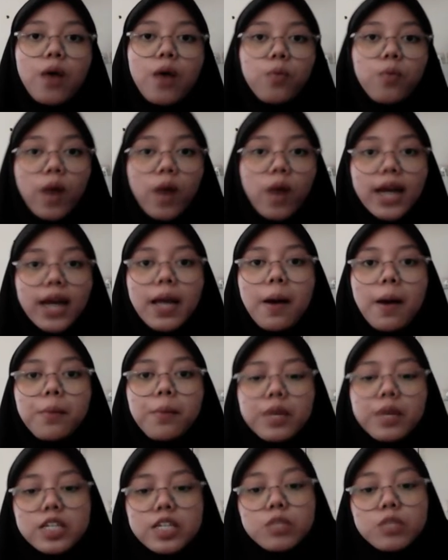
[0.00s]
Why?
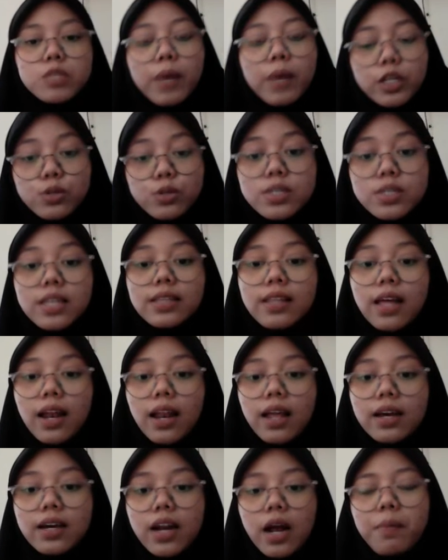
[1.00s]
Because by using
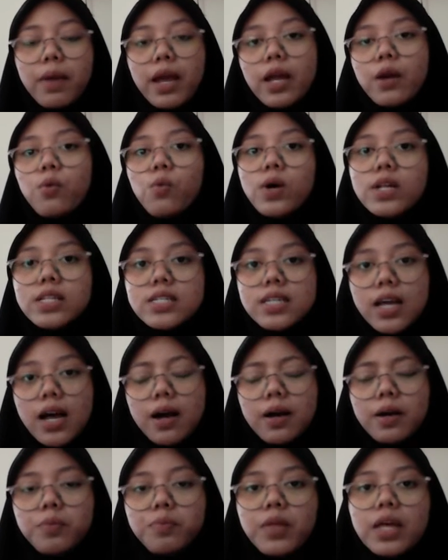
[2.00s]
Telegram and
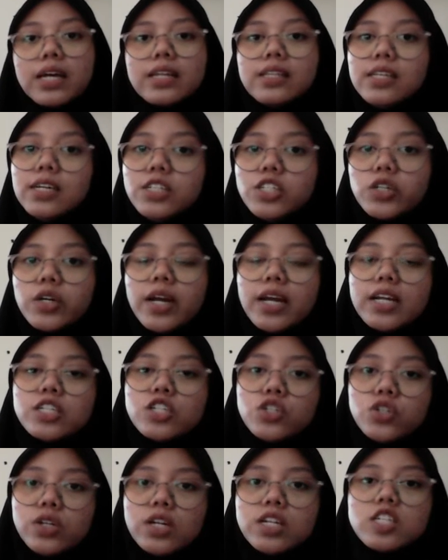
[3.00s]
WhatsApp, teacher and
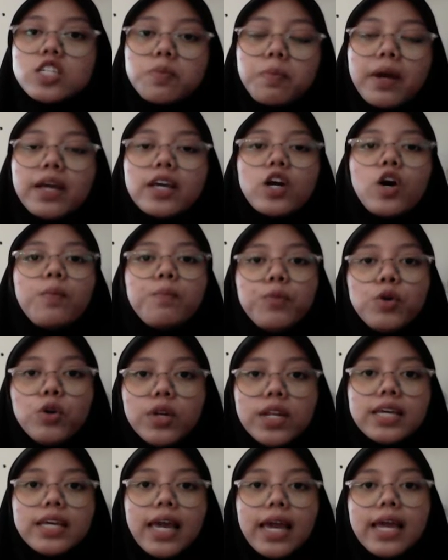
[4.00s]
students might
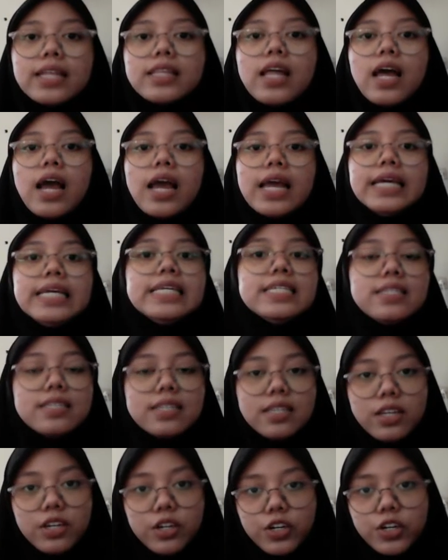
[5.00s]
communicate
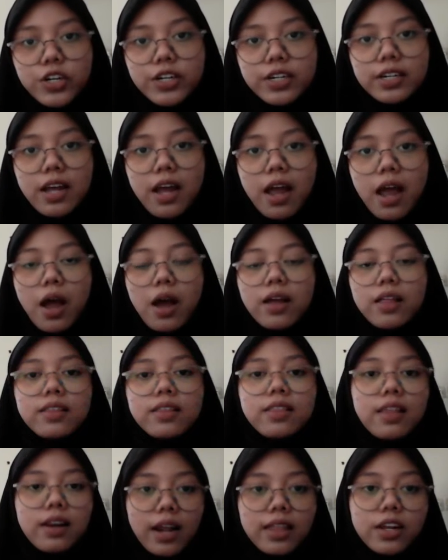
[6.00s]
easier
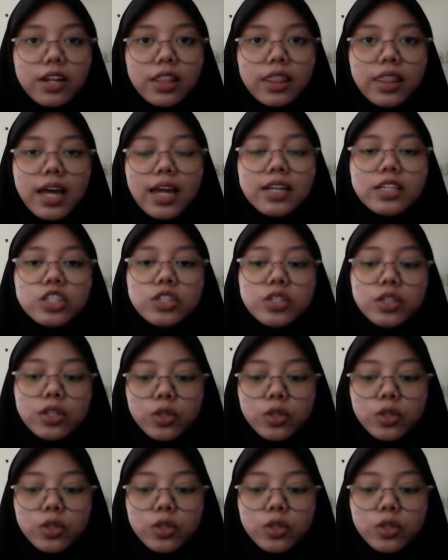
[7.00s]
rather than